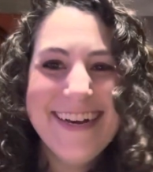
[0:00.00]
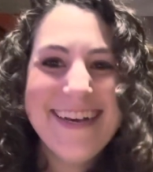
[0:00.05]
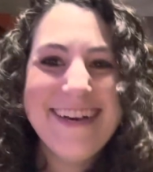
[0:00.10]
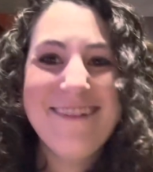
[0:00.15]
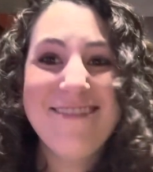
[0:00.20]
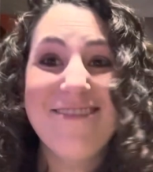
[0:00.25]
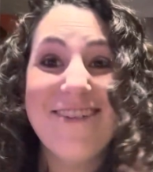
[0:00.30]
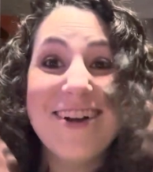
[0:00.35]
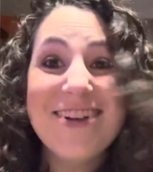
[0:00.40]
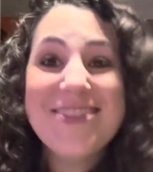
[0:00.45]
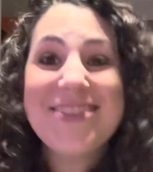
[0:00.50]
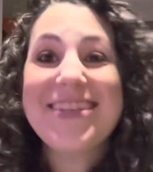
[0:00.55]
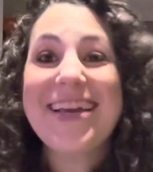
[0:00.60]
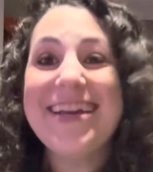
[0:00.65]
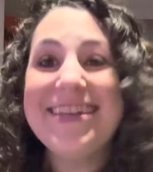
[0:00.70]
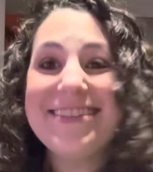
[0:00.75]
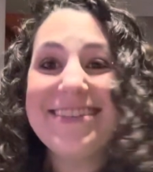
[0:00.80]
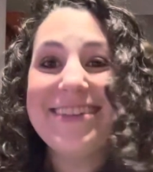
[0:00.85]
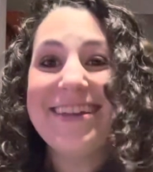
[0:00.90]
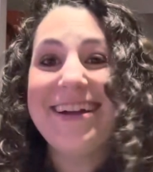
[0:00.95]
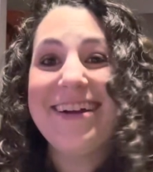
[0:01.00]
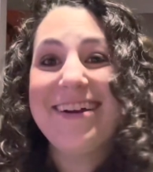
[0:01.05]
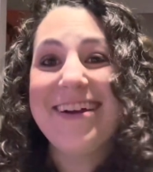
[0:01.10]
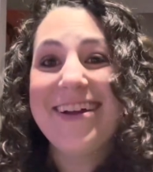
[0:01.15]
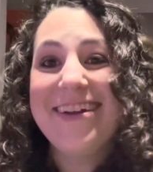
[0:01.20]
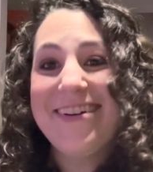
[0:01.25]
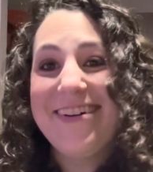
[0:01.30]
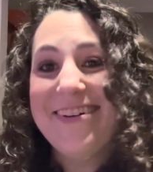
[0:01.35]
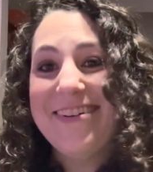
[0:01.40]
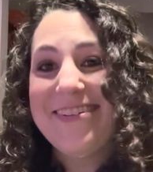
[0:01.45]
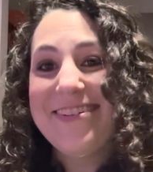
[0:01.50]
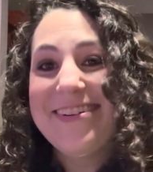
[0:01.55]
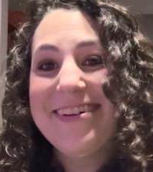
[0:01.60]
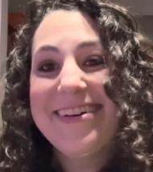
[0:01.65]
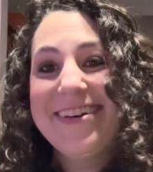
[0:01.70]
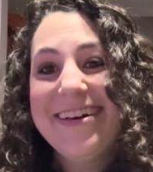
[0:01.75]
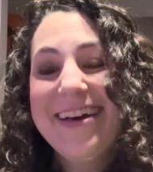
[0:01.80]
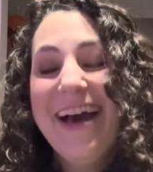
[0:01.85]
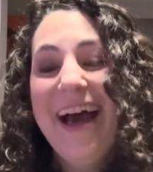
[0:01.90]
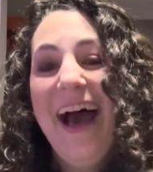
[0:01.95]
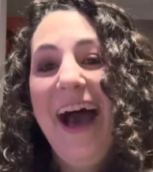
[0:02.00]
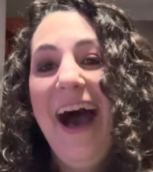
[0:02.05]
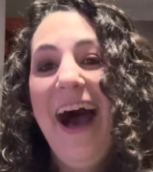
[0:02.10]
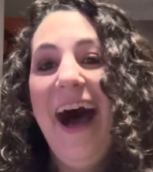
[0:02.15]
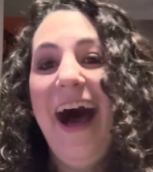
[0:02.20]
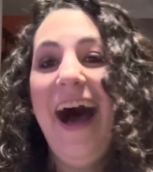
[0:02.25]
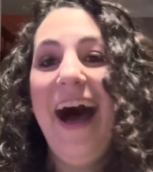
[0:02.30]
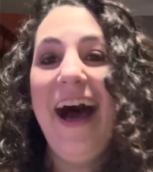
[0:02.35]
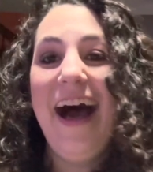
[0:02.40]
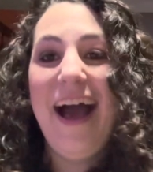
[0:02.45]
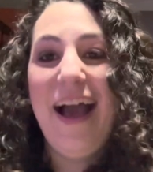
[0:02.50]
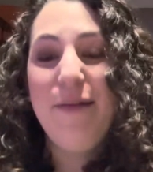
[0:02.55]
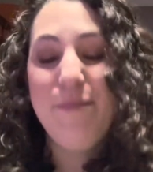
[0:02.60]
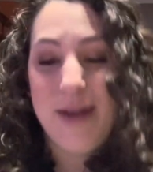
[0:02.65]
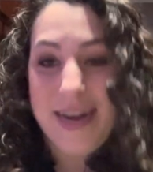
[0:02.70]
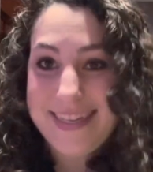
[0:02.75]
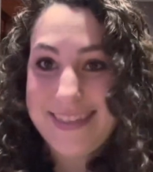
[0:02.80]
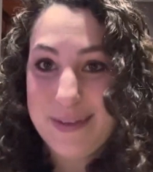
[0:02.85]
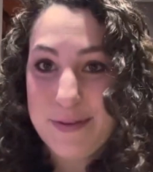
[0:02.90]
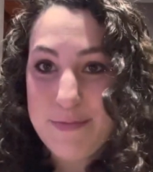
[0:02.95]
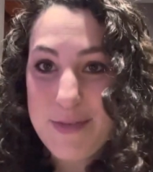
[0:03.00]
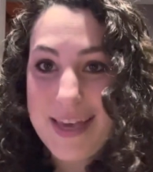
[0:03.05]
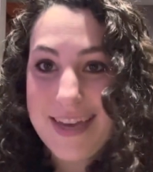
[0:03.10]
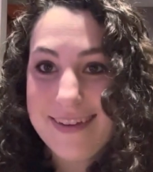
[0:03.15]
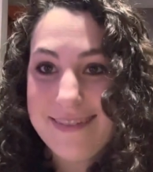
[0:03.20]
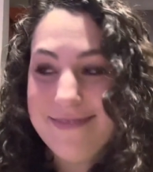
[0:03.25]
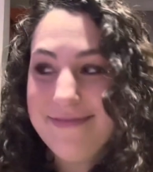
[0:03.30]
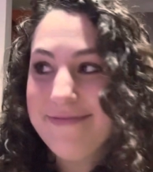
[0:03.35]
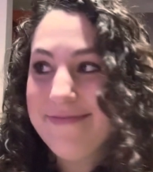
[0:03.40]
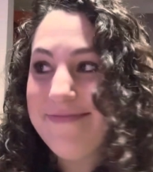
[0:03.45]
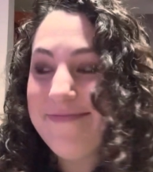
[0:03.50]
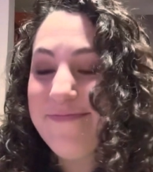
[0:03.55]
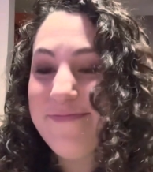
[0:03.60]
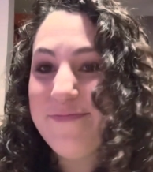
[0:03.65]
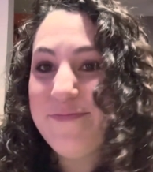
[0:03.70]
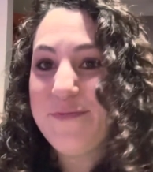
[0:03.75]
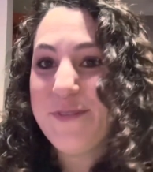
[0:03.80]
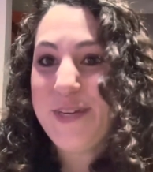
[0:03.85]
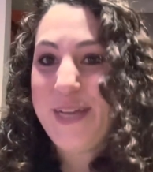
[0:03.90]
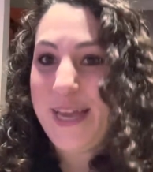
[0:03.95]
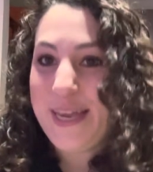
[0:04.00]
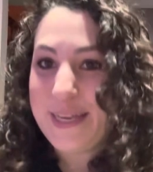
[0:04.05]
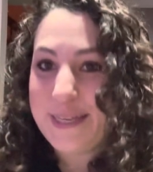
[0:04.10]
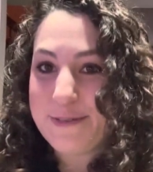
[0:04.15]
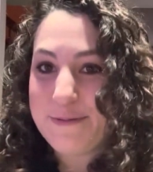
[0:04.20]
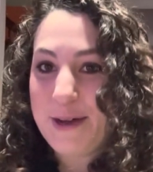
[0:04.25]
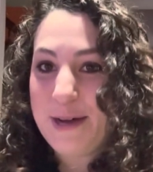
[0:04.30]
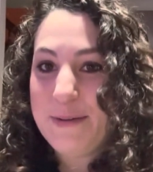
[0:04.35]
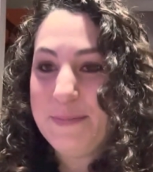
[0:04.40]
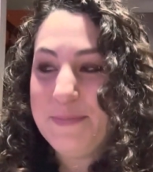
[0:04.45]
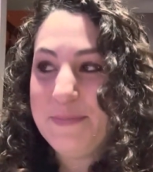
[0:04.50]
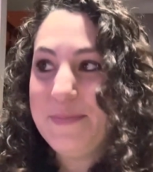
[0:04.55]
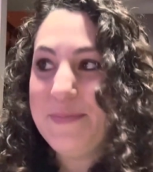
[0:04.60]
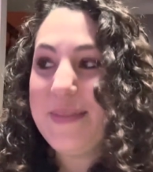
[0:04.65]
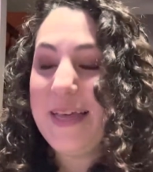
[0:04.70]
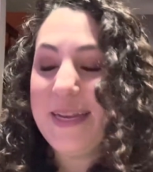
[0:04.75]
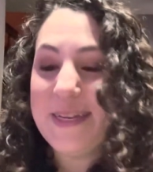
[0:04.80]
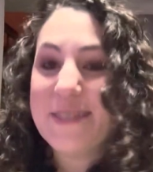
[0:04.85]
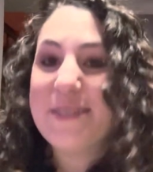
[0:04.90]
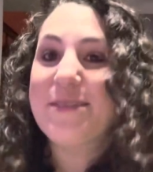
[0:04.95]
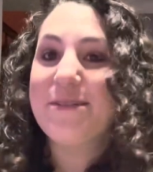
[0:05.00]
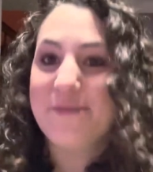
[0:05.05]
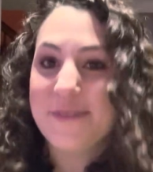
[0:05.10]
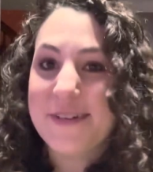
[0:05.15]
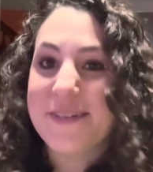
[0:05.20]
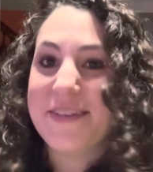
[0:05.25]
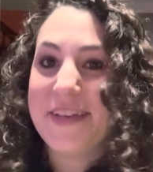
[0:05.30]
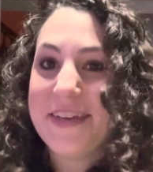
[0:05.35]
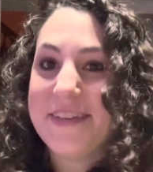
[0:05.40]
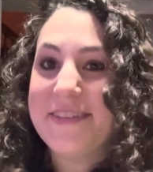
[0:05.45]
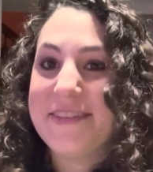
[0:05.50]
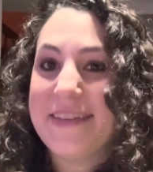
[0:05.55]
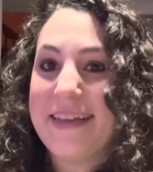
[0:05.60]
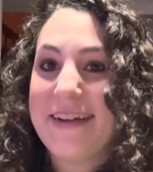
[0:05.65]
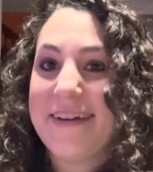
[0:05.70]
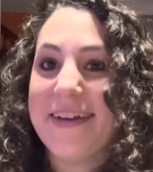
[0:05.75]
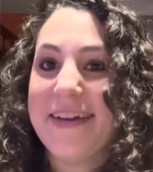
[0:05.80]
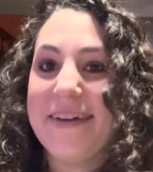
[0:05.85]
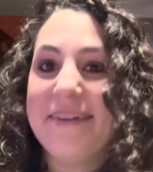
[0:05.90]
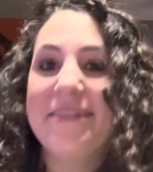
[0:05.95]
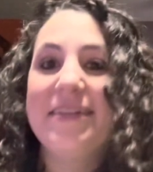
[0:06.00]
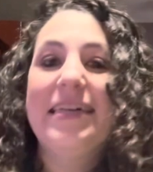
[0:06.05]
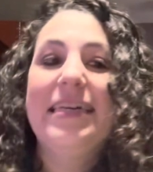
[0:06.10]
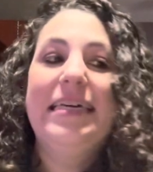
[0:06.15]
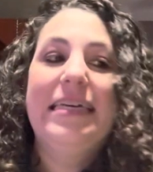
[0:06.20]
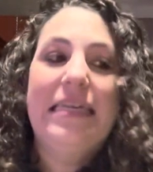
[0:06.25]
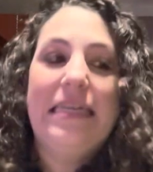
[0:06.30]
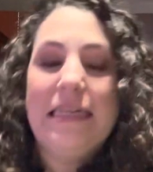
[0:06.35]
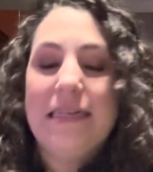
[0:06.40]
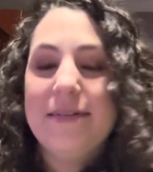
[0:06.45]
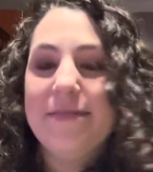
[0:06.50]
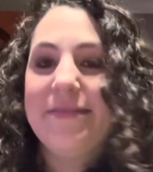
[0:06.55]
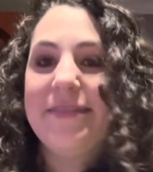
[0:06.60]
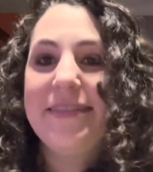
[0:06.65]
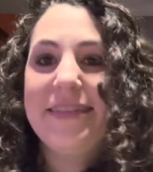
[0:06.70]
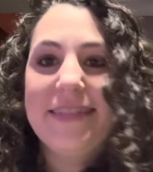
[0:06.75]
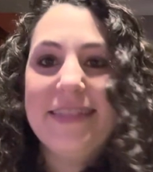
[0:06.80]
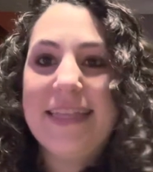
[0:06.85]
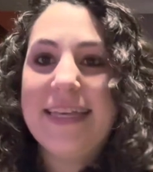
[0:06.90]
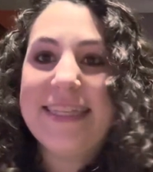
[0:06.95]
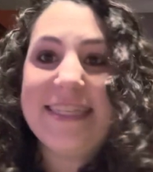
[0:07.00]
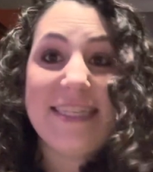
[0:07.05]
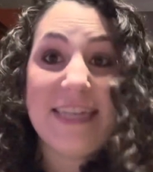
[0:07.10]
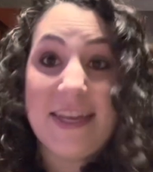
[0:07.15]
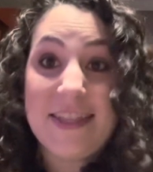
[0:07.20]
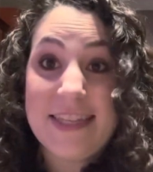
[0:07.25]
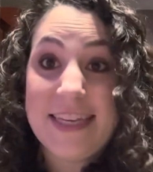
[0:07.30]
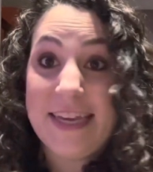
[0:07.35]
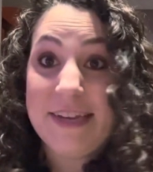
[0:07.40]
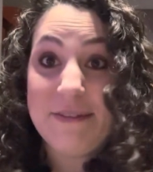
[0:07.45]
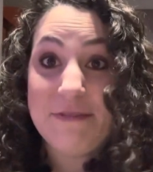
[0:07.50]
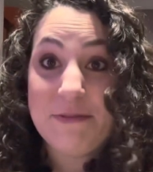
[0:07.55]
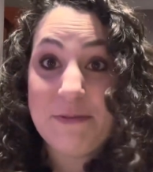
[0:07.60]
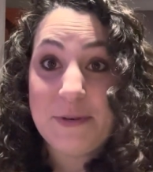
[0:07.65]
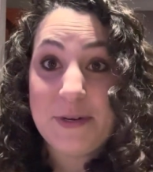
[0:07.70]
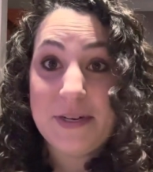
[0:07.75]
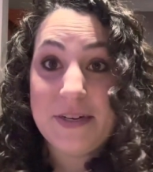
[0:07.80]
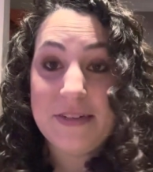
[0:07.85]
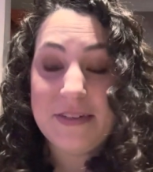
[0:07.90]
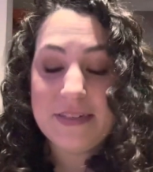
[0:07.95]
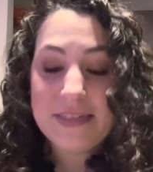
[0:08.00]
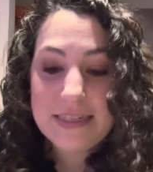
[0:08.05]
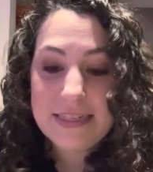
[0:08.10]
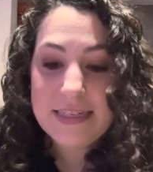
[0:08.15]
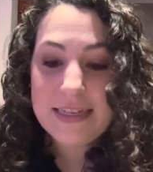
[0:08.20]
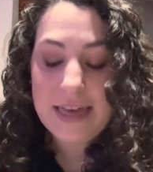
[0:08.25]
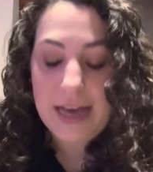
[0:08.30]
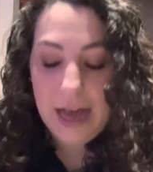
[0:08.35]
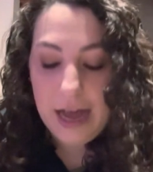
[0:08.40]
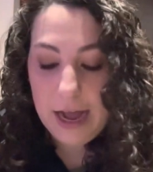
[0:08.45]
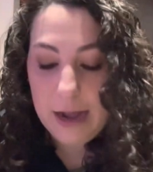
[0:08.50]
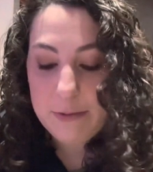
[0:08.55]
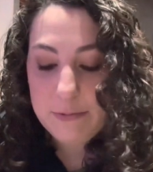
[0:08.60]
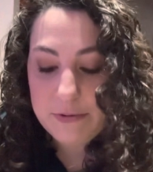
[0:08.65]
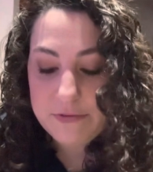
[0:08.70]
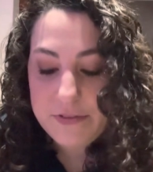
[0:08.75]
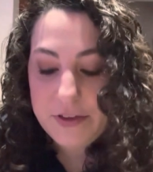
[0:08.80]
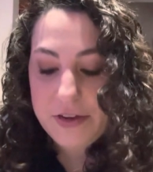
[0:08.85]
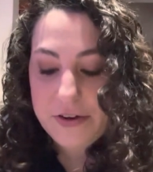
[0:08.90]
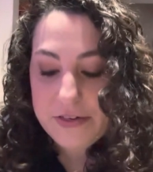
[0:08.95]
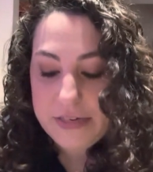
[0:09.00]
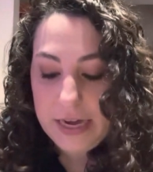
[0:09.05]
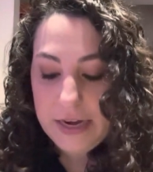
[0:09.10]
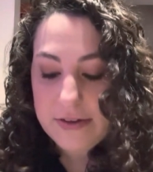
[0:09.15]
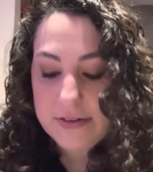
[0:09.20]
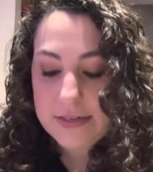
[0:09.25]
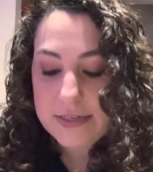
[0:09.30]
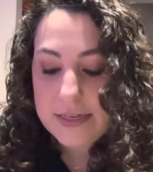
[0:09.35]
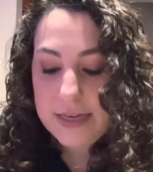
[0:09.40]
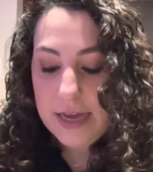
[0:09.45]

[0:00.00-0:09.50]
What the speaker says: Worst case scenario, I buy something for Yankee Swap. That is the worst case scenario. That's not the end of the world. I will figure it out.